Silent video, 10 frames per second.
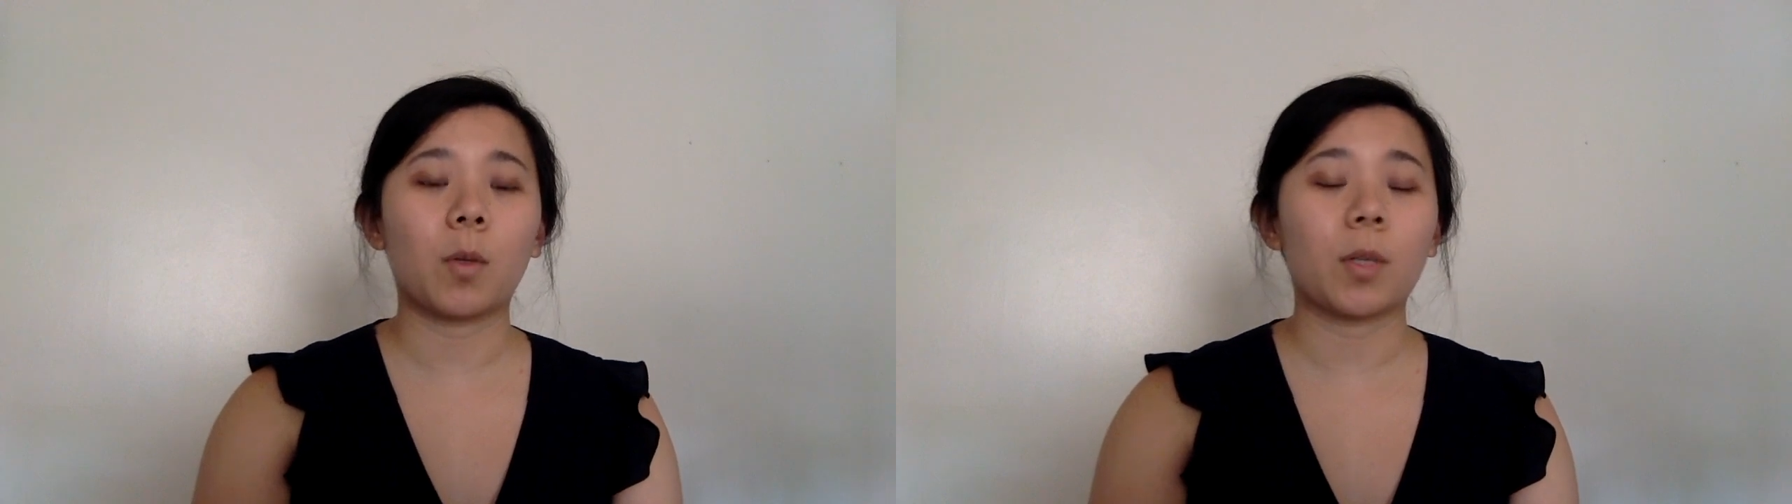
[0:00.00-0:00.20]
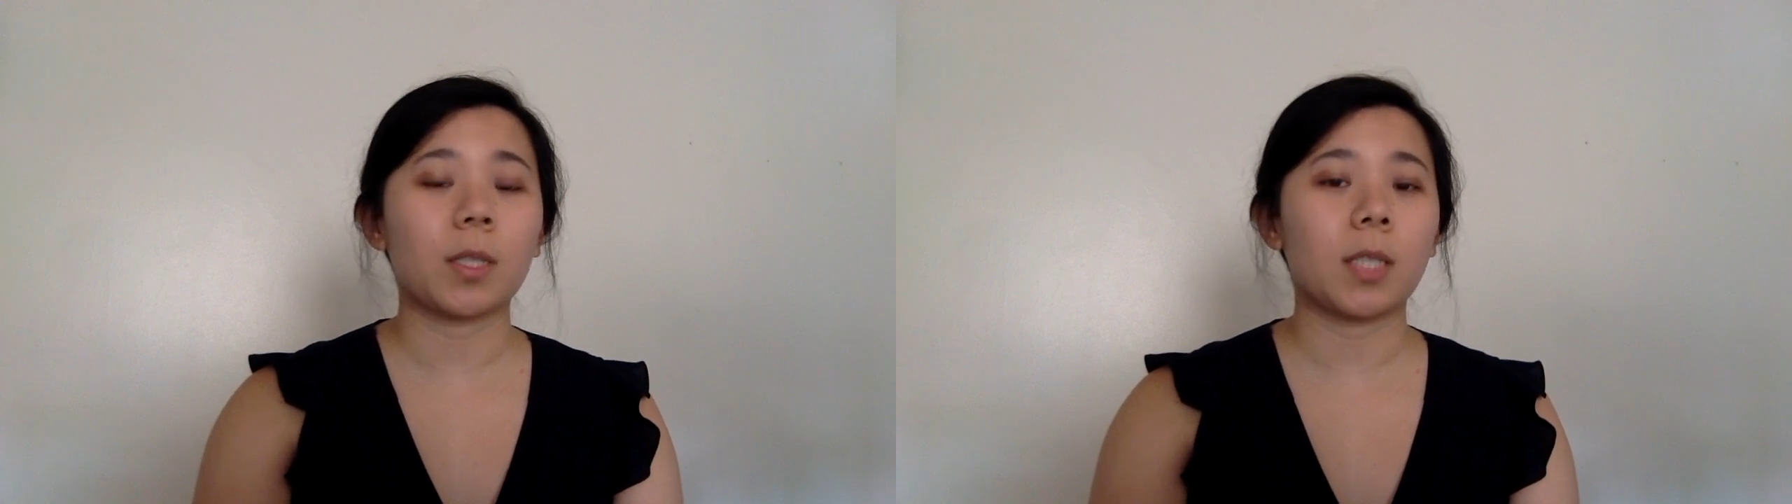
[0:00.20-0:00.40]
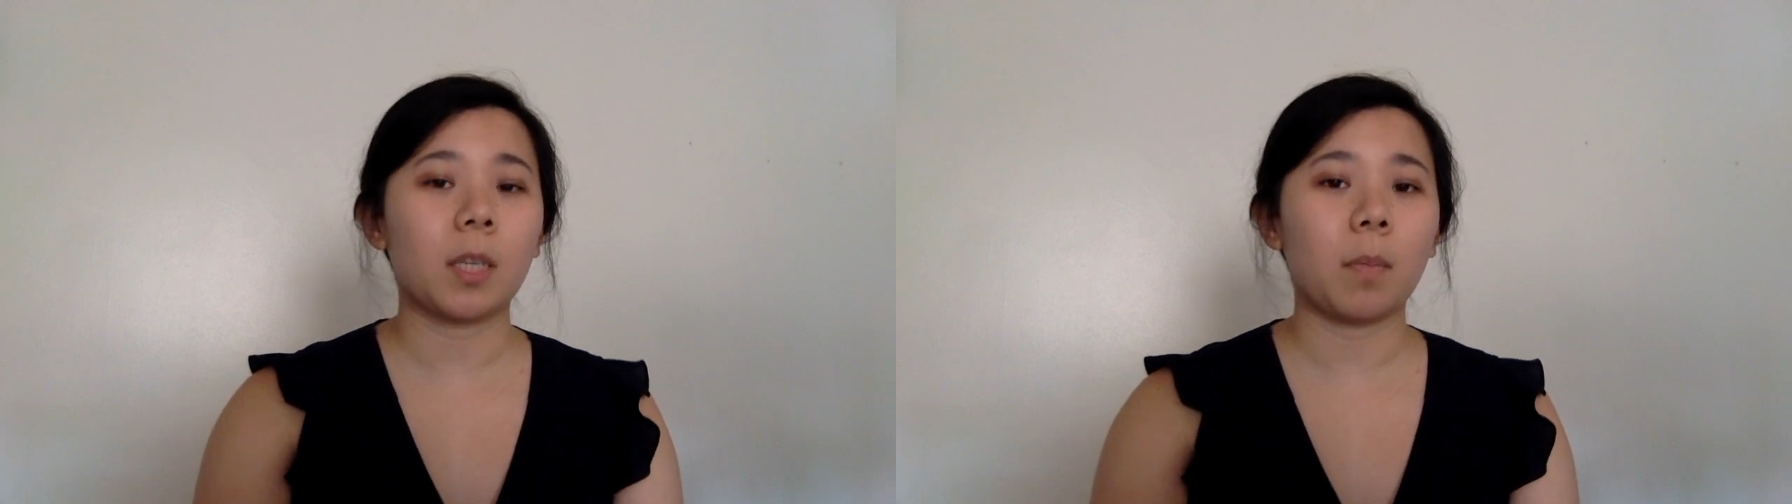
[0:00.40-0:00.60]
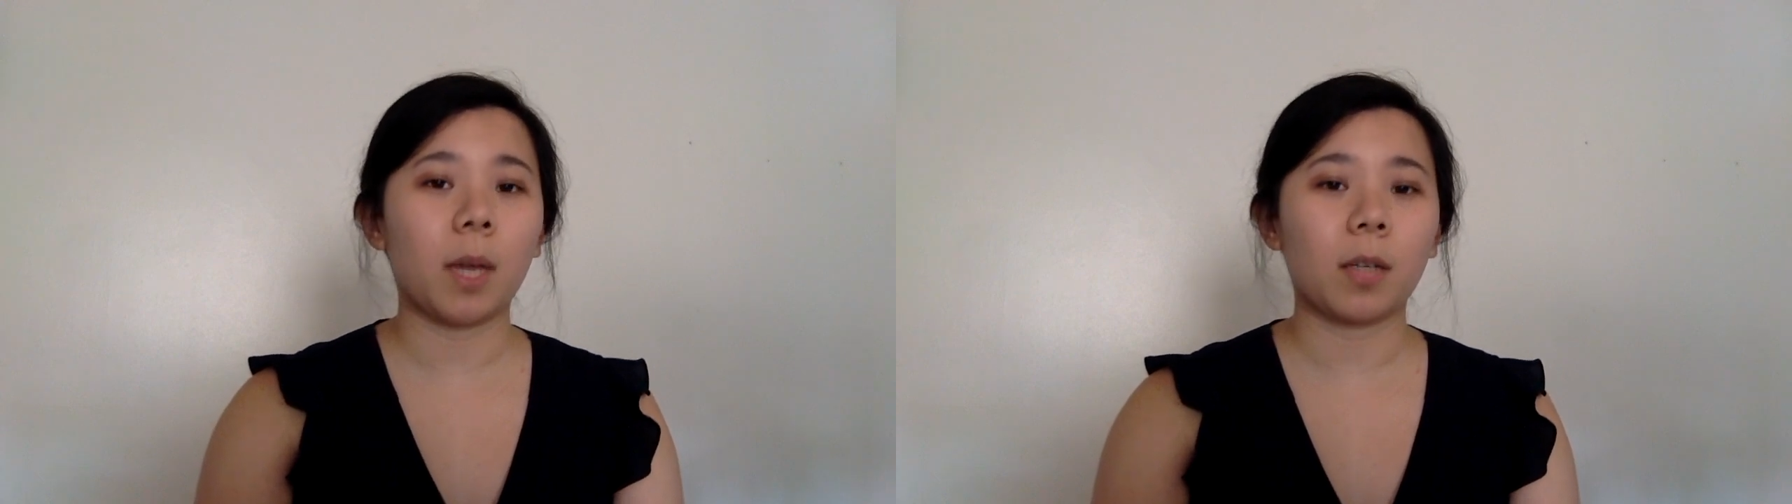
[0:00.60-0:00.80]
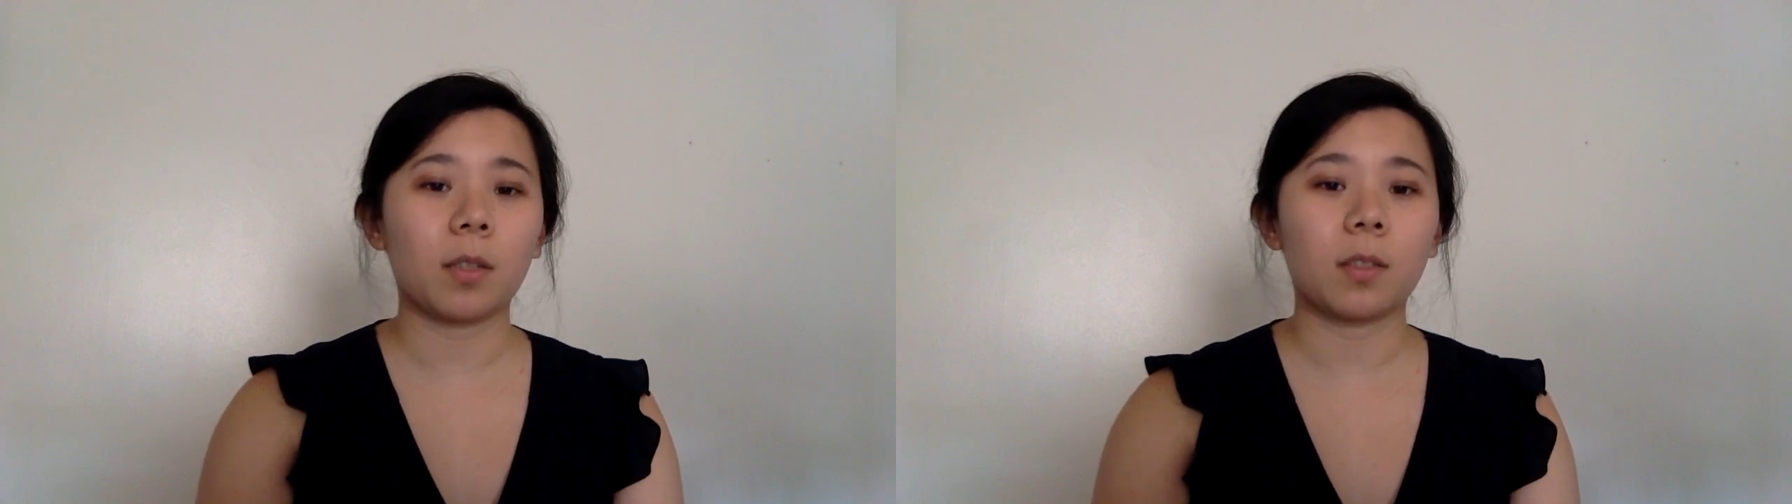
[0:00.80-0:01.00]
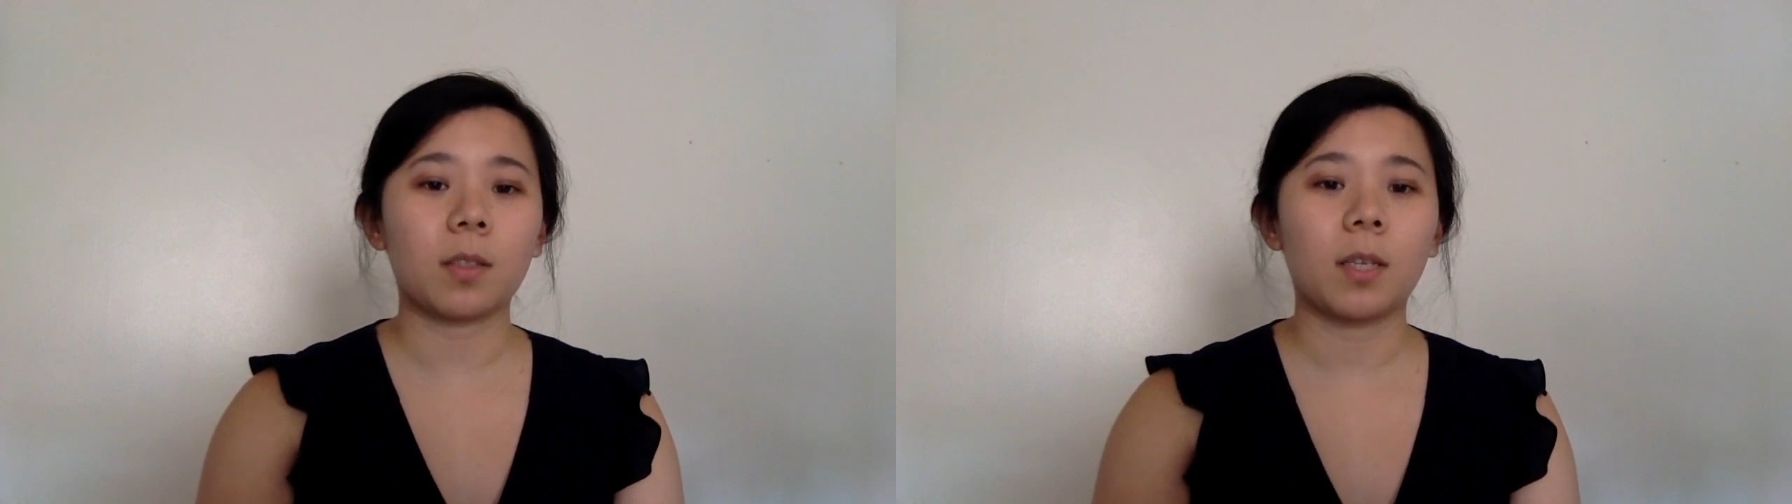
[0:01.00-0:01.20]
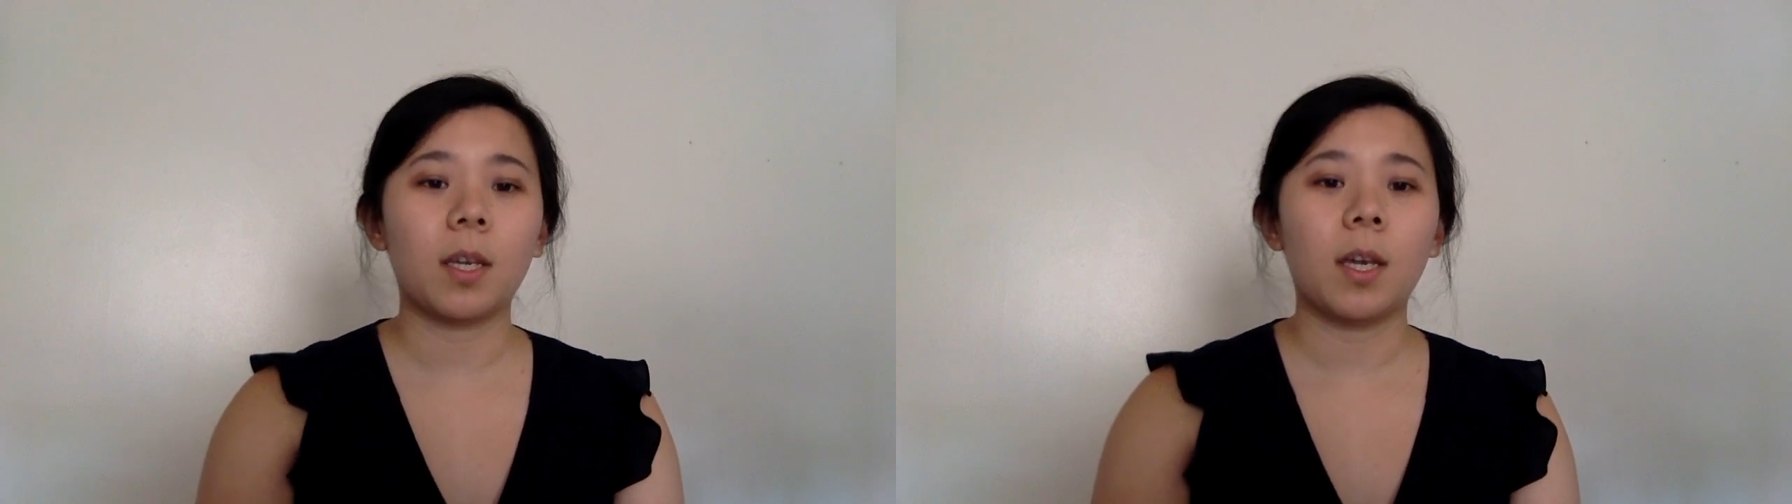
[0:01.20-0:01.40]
Christine Minders,